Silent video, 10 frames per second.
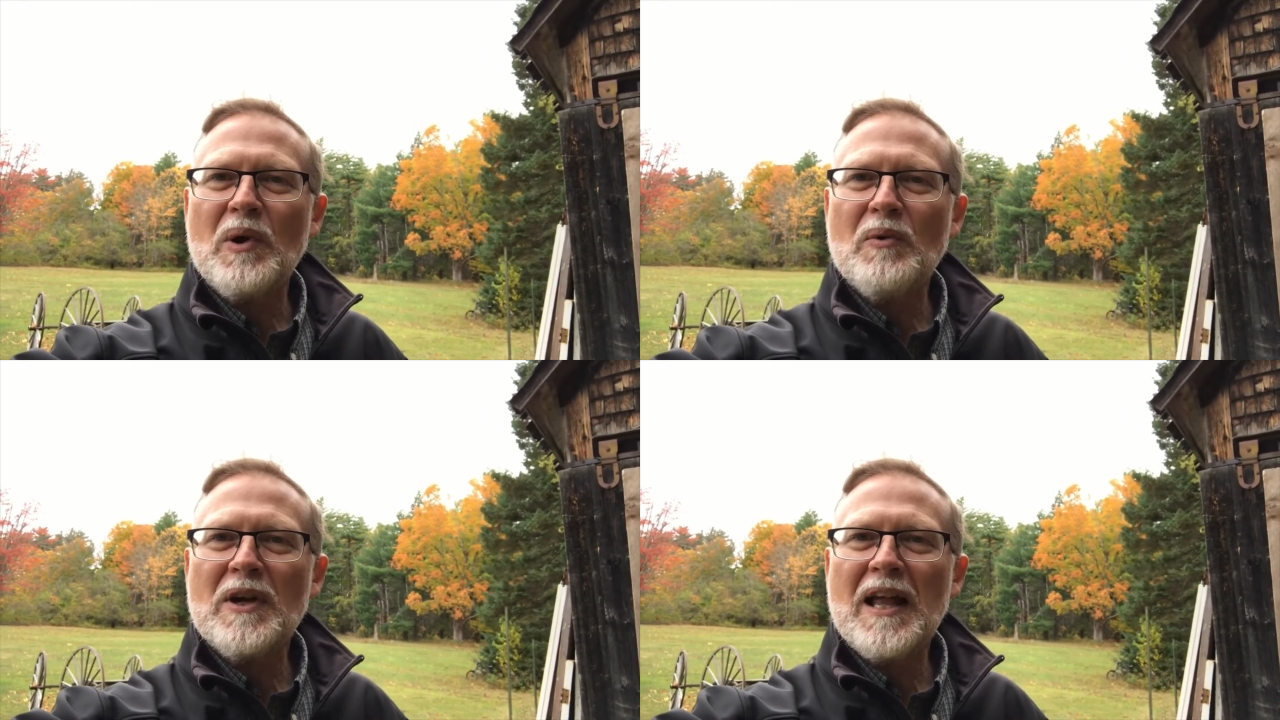
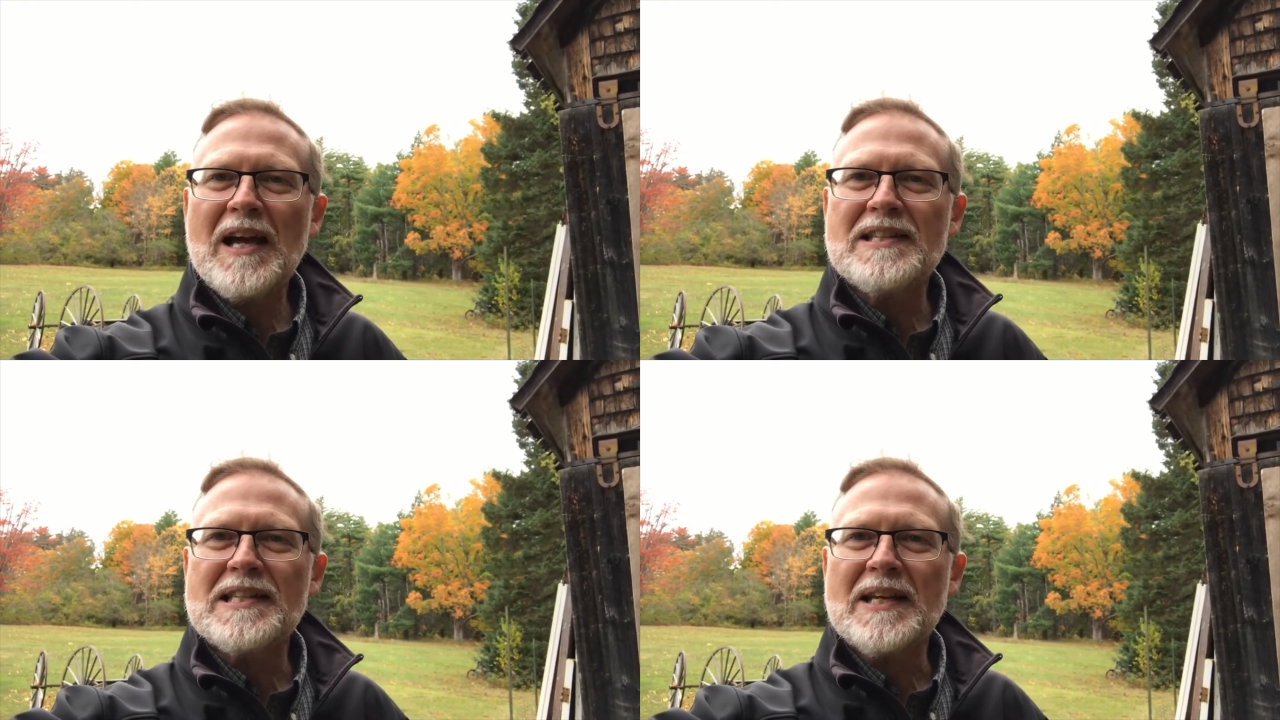we
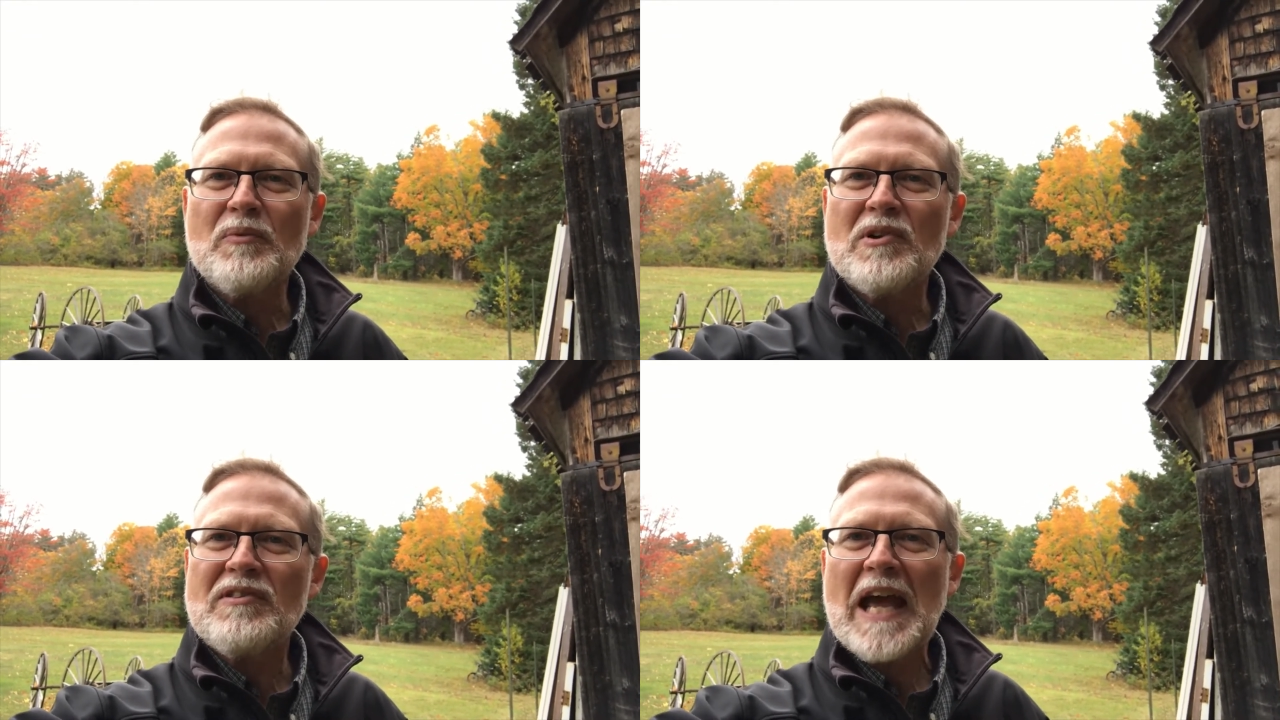realize that
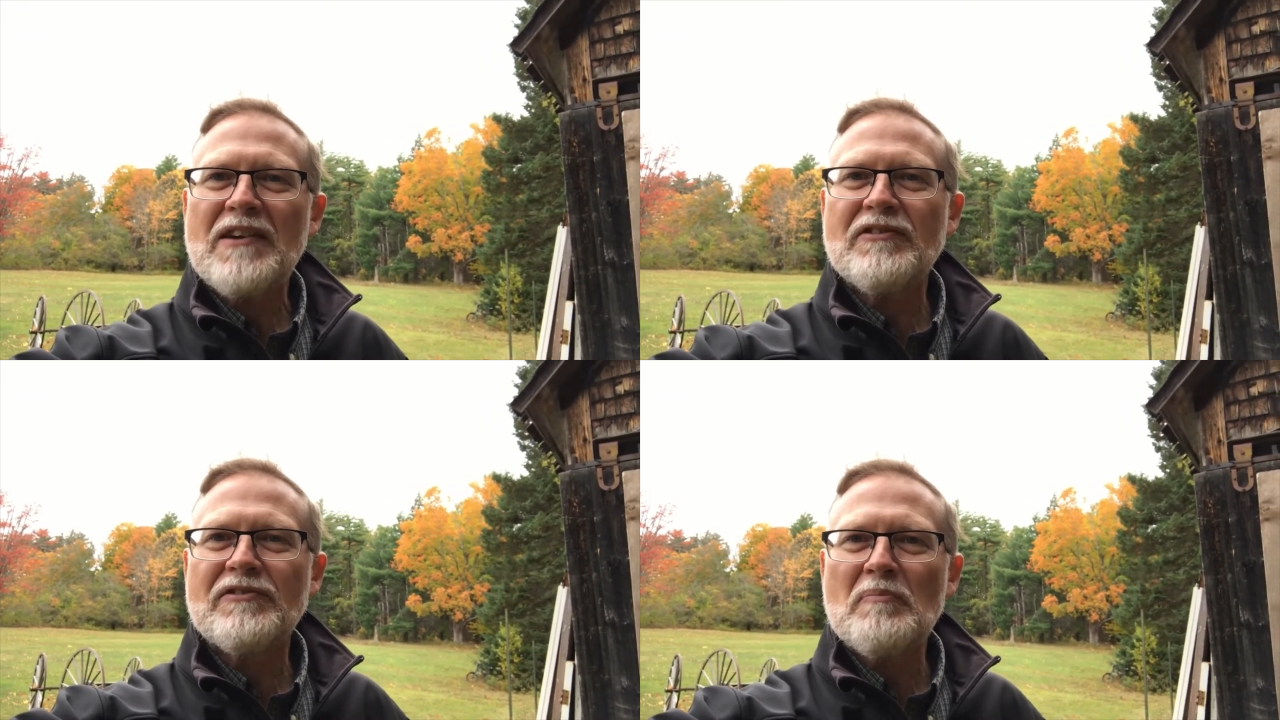we're
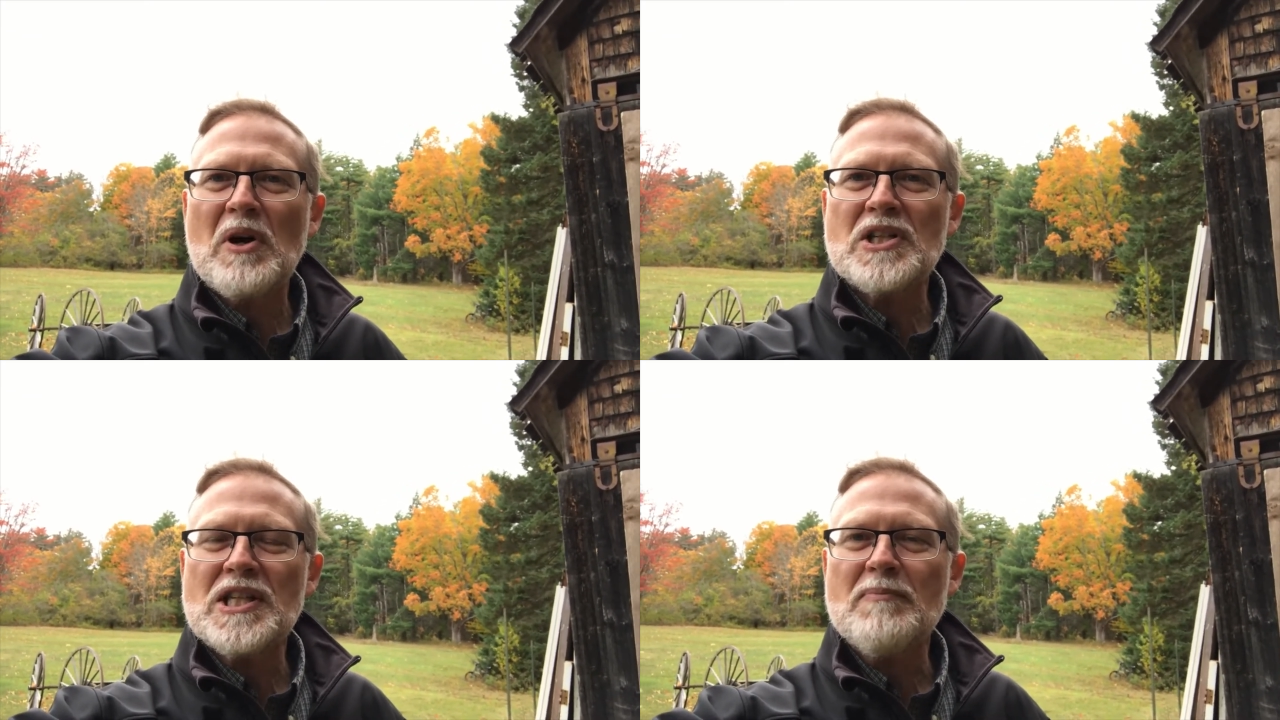thankful for
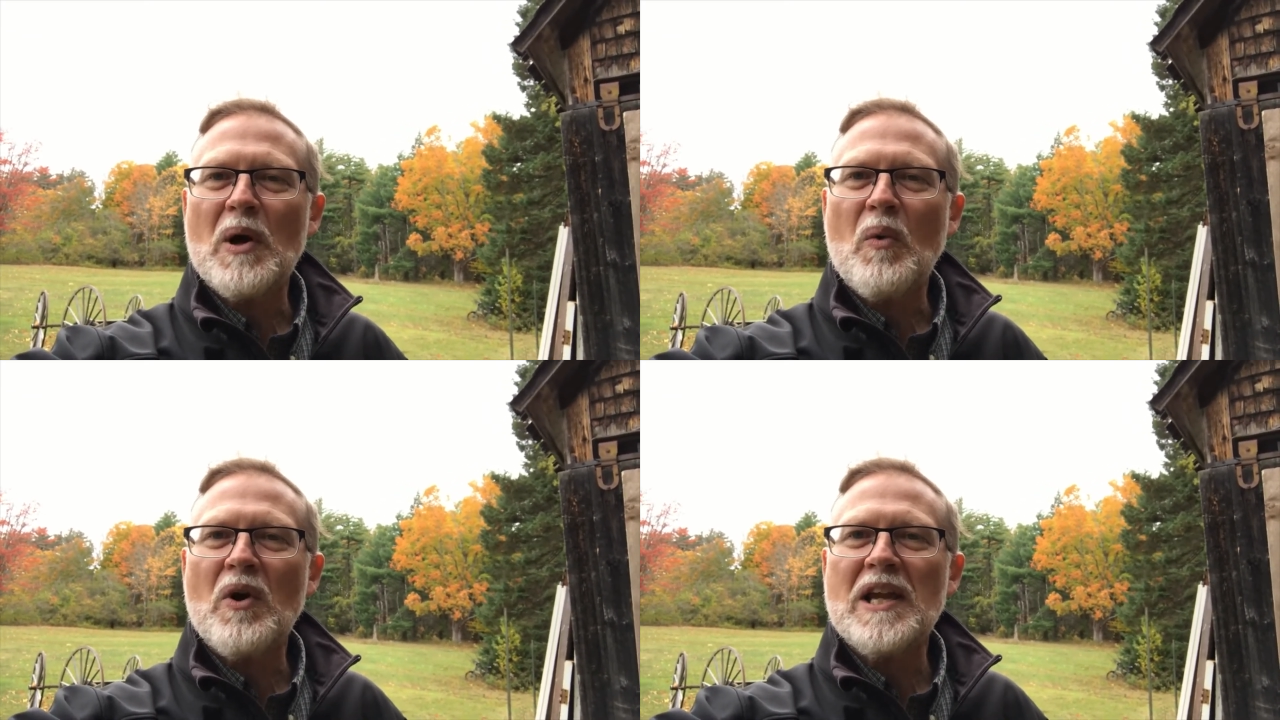mercy,
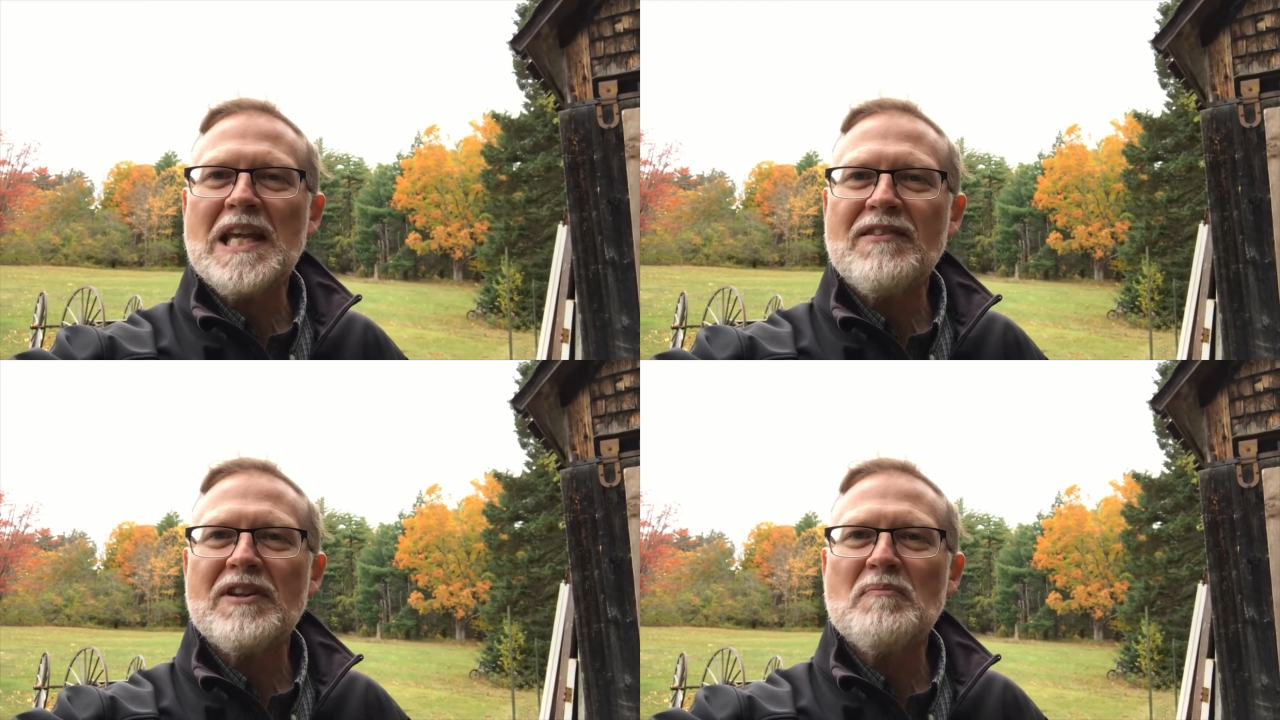but we're
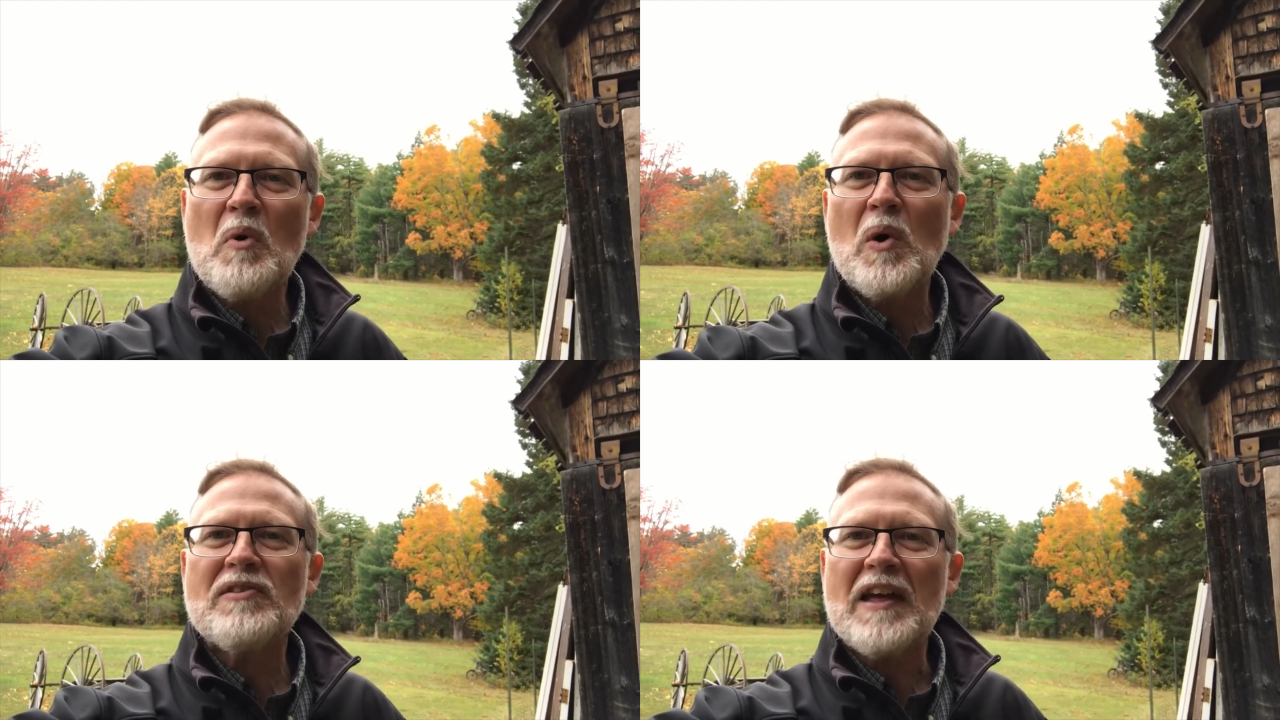even
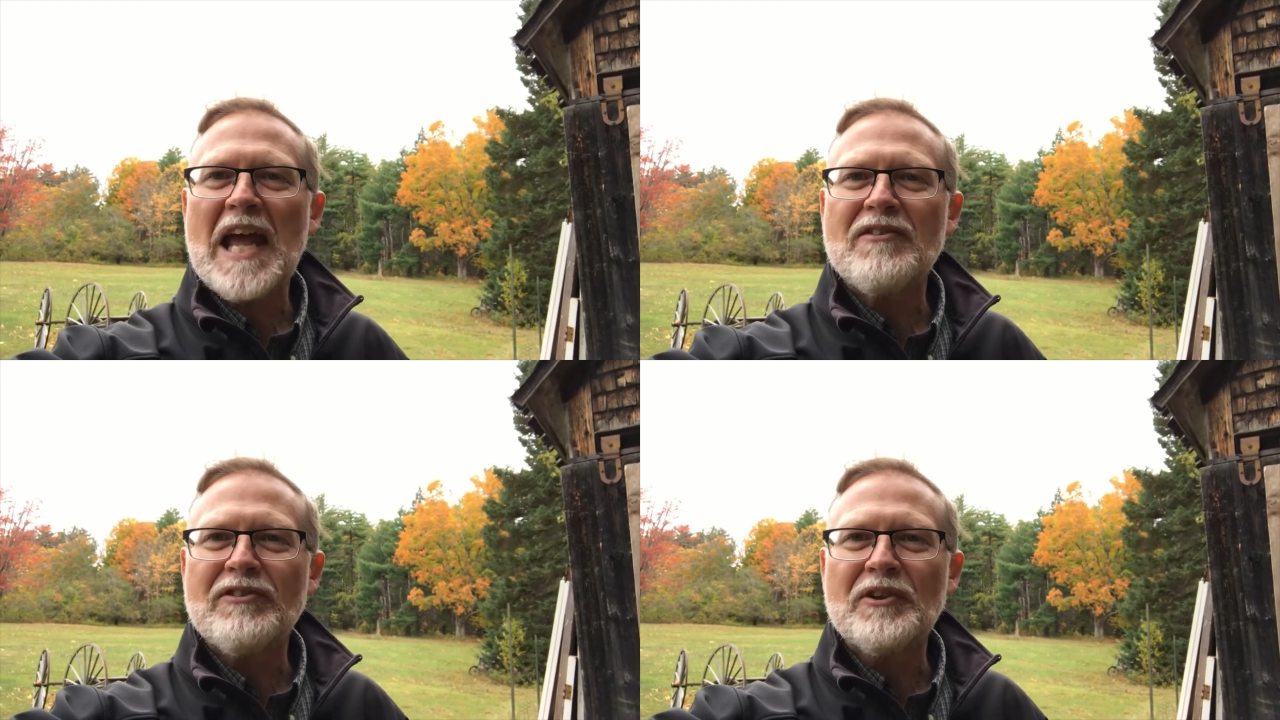more
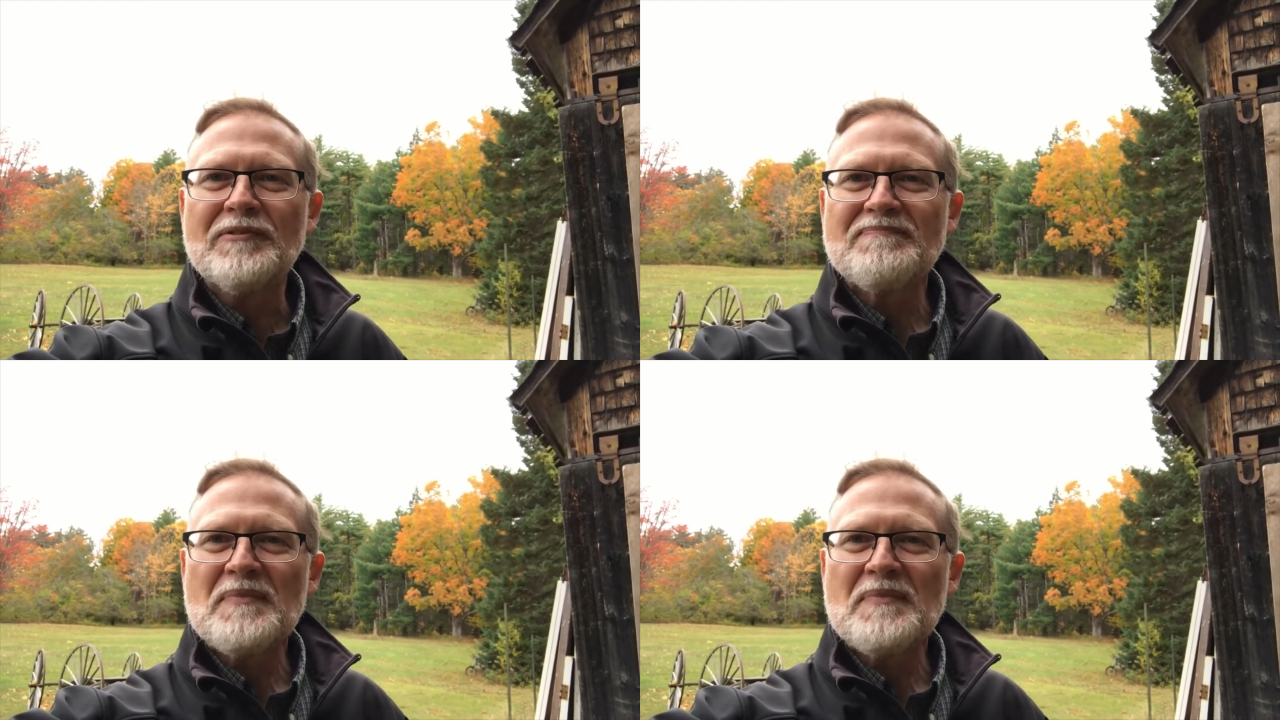thankful,